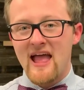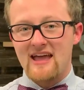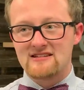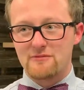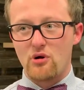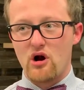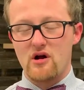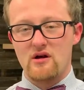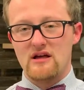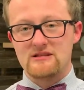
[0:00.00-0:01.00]
is a
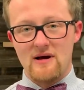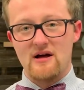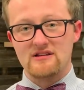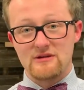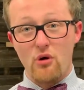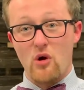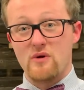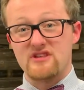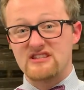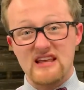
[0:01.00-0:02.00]
part is about is the part
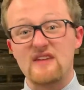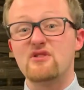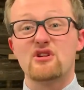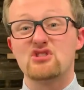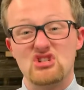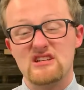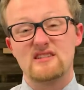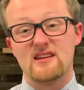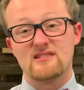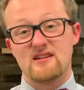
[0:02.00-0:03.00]
where the Savior
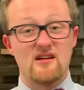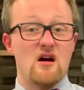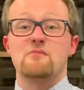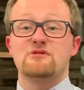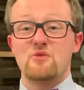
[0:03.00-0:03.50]
Jesus comes.